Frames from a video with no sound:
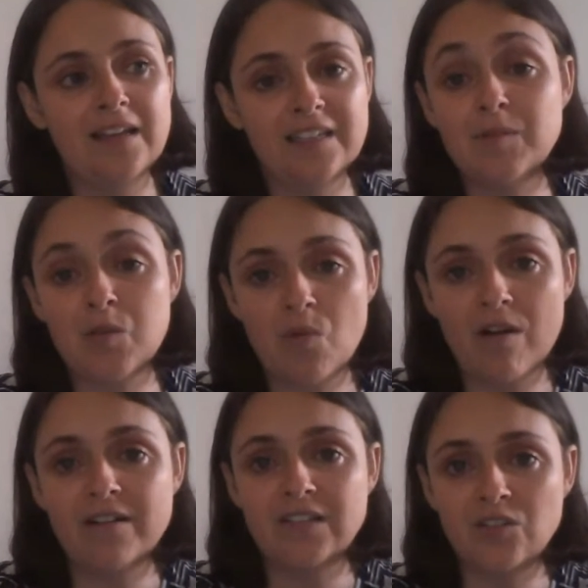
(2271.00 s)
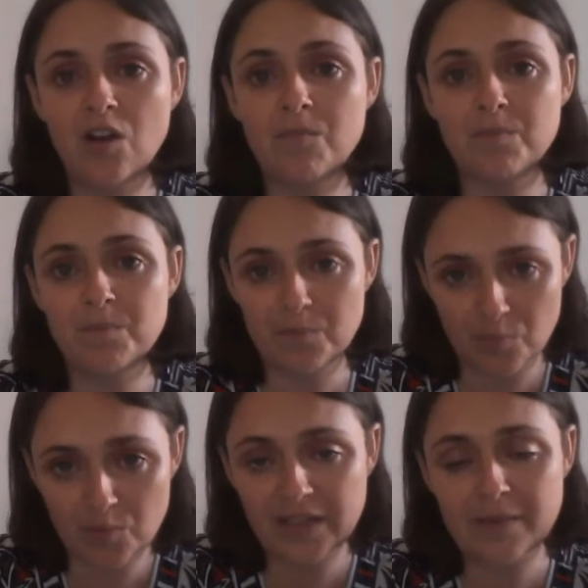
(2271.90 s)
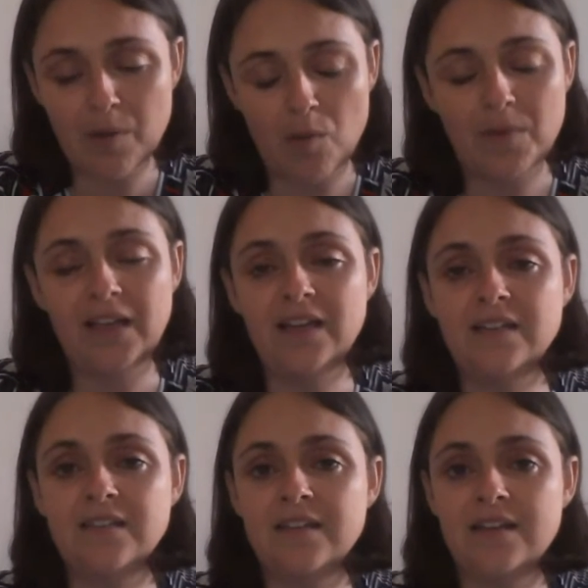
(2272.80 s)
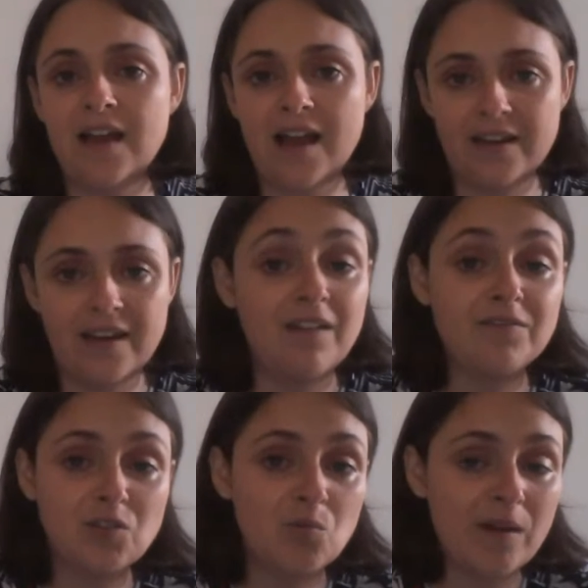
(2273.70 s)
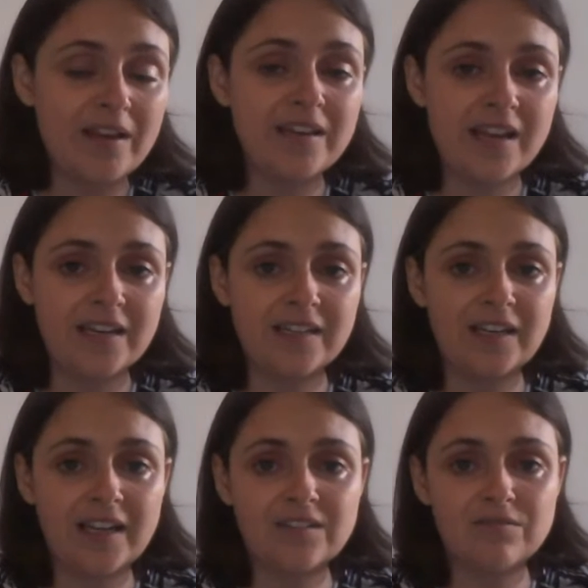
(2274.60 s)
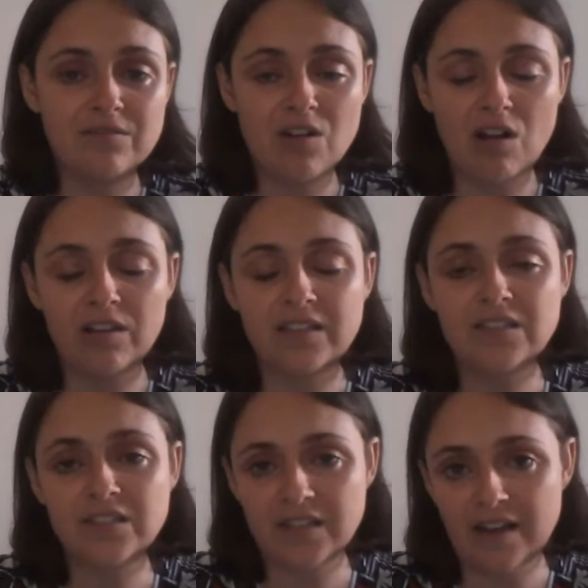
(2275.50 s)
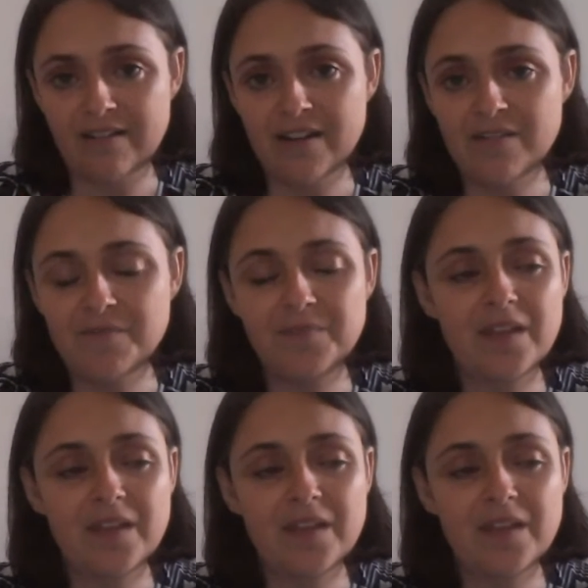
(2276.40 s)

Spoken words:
Elizabeth Warren is not broadly popular enough to win in an electoral college scenario.